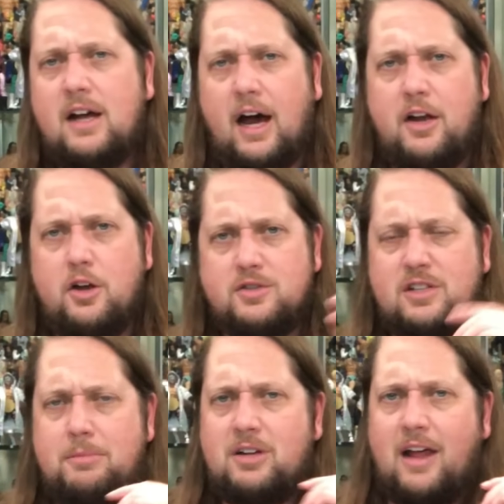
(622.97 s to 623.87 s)
Uh, no
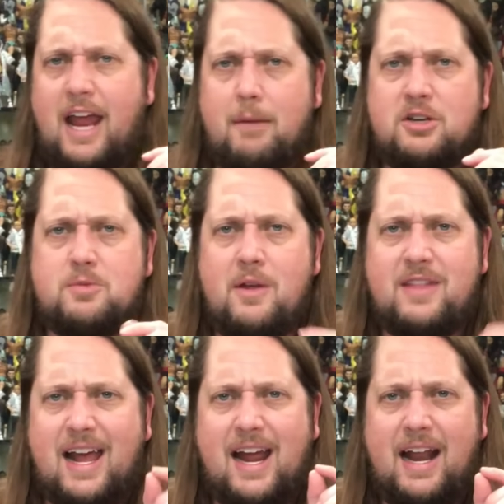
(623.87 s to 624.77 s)
Sleep Till
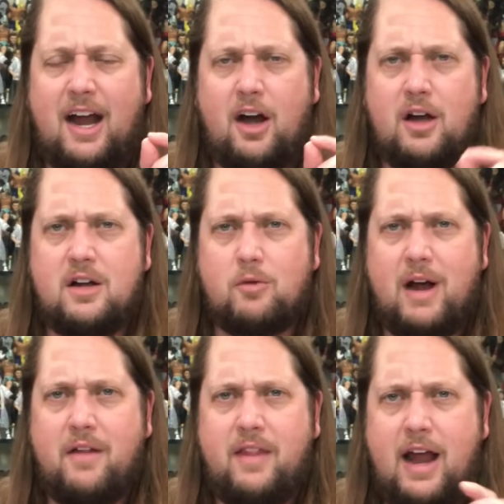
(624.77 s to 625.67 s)
Hammersmith, that kind of era
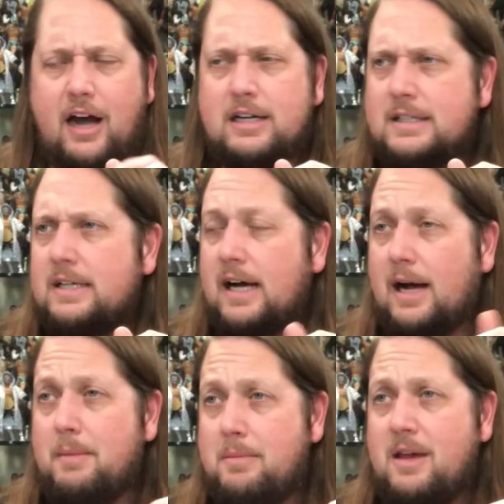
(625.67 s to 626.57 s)
around there.
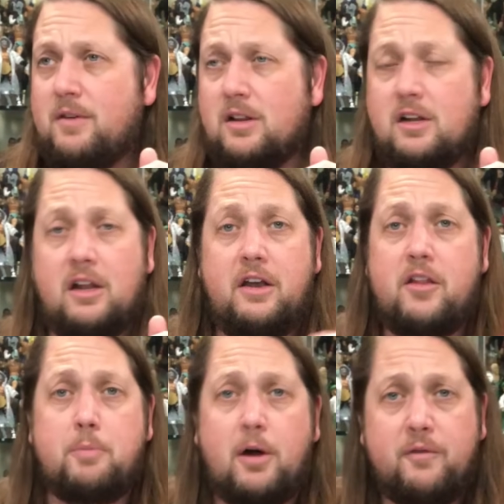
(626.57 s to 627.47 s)
Uh, maybe even a little
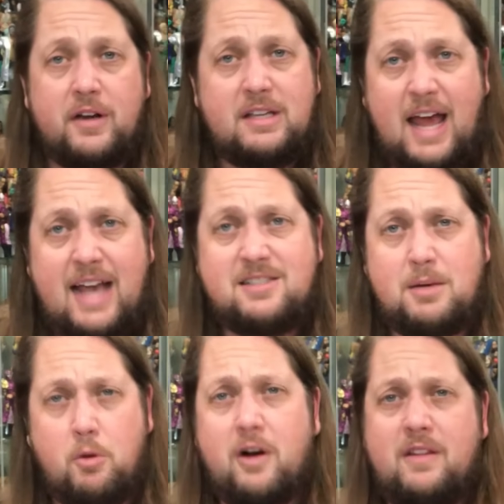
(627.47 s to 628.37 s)
Another Perfect Day,
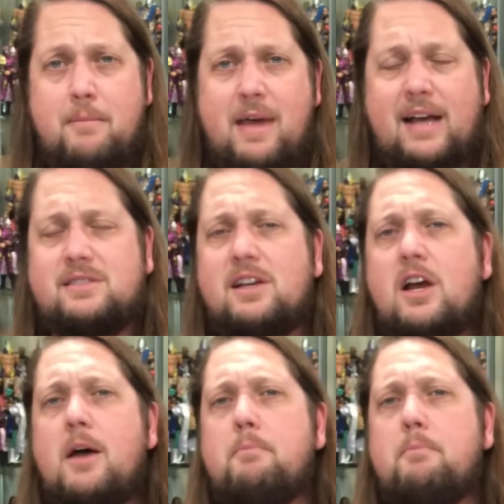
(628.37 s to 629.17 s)
somewhere in the mix.